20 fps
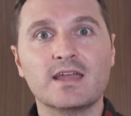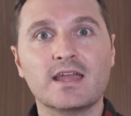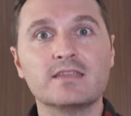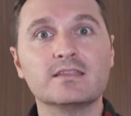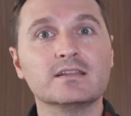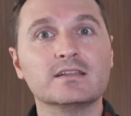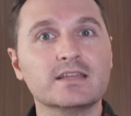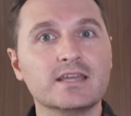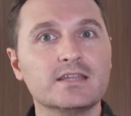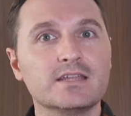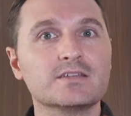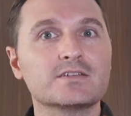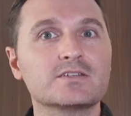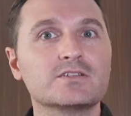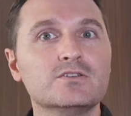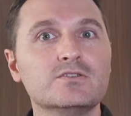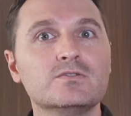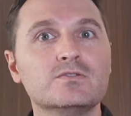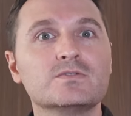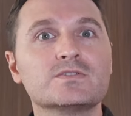and the latest
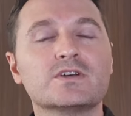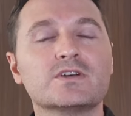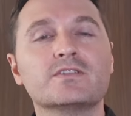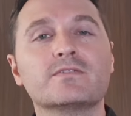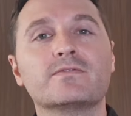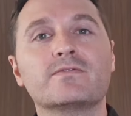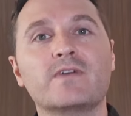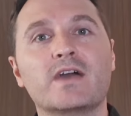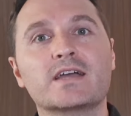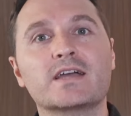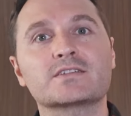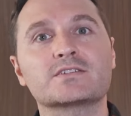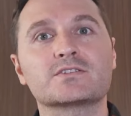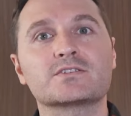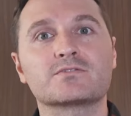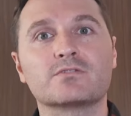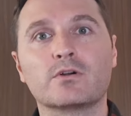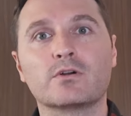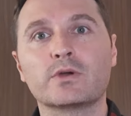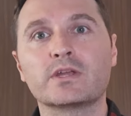news on the
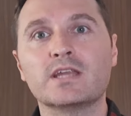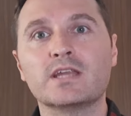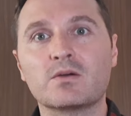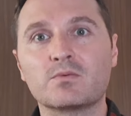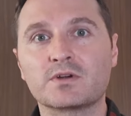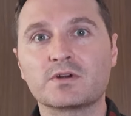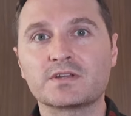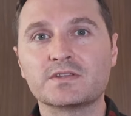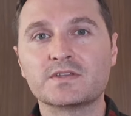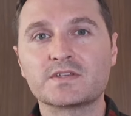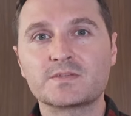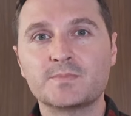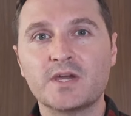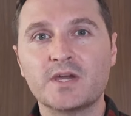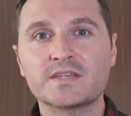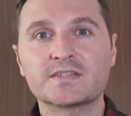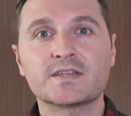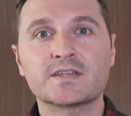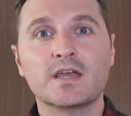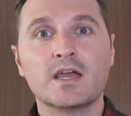fastest-growing network in the
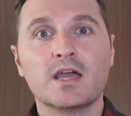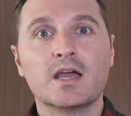space.